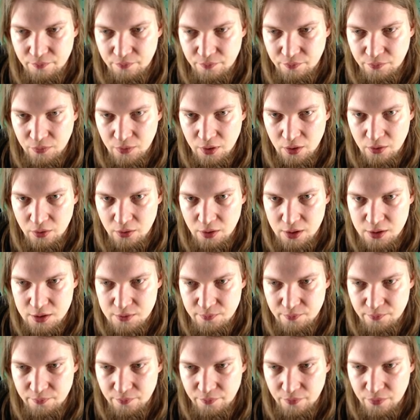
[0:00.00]
Alright.
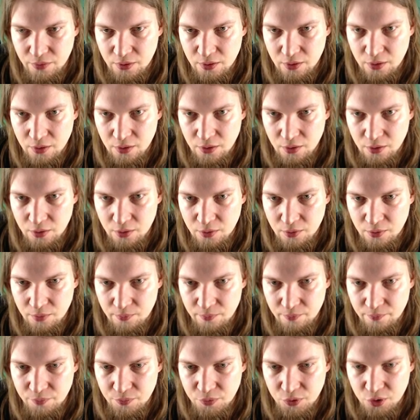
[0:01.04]

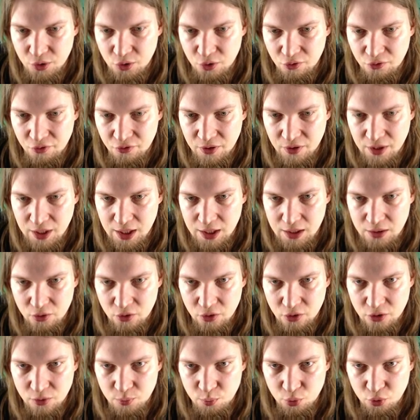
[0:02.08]
Um, you're fine. You
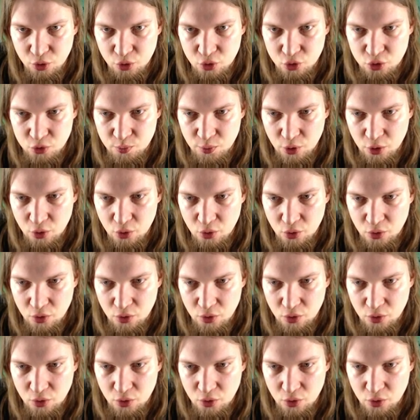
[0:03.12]
got the good bow.